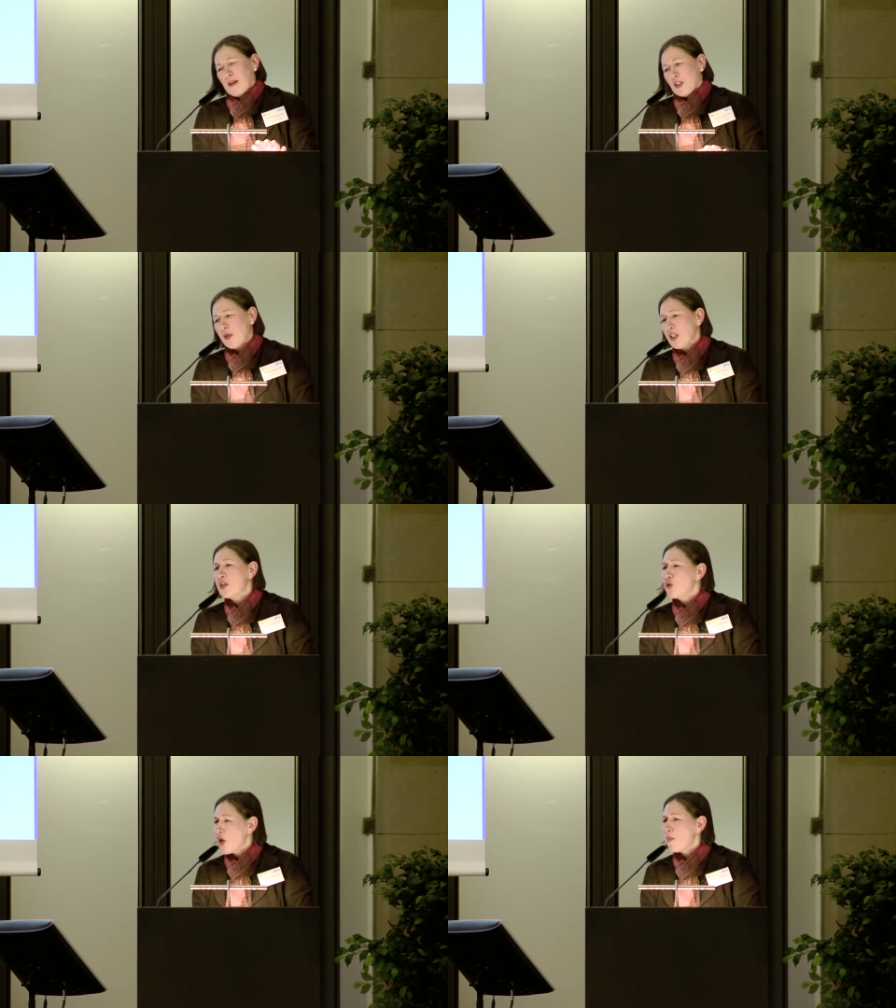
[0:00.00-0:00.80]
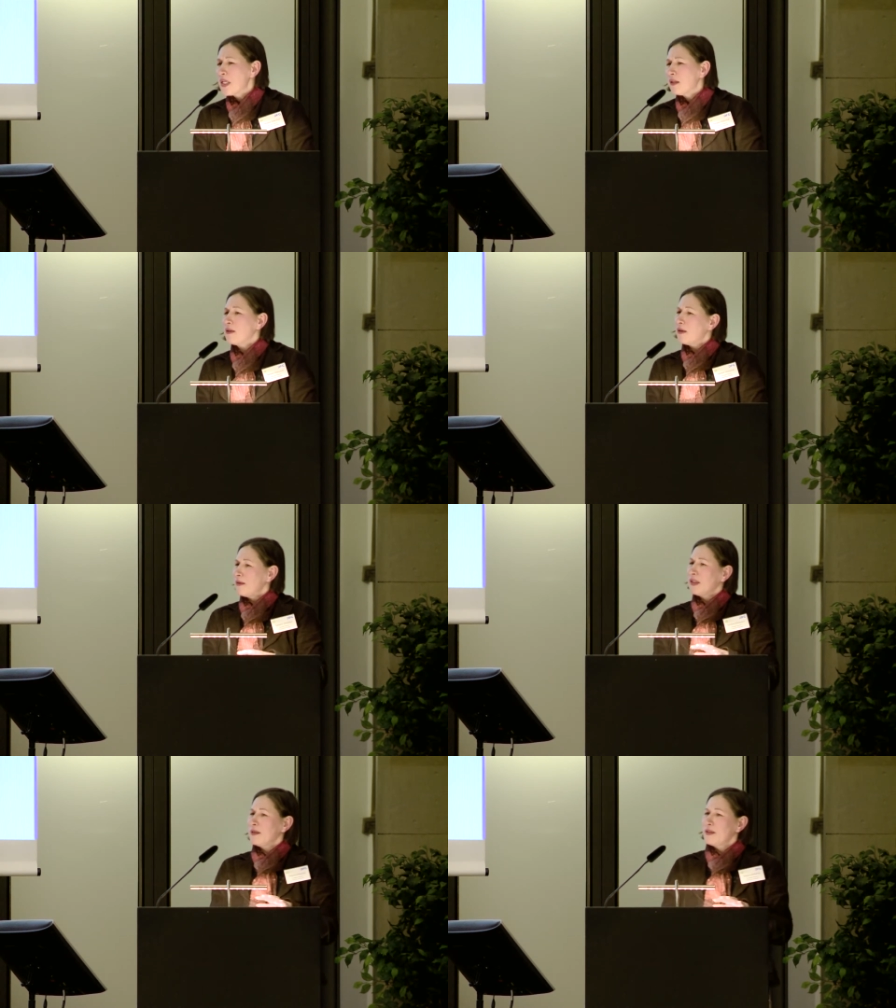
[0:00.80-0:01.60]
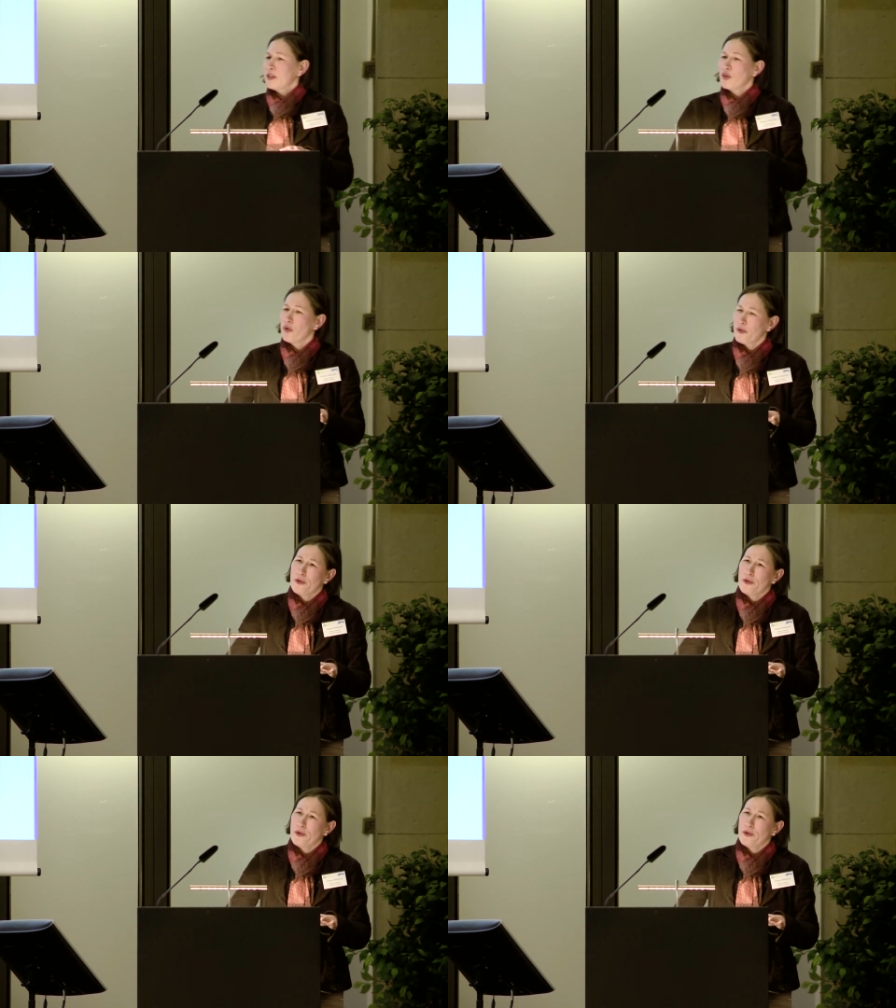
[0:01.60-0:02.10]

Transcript: Especially in Germany, there, there, there's a,